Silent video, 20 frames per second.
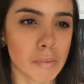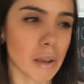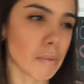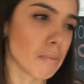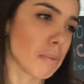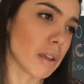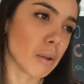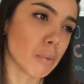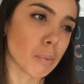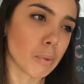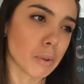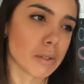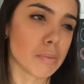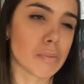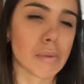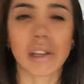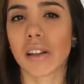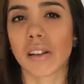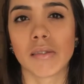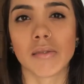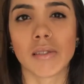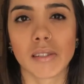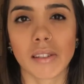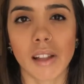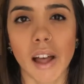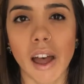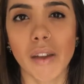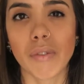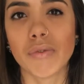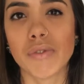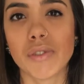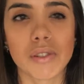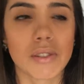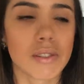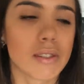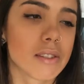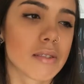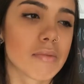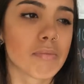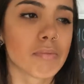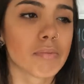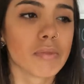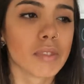Maybe it was because life just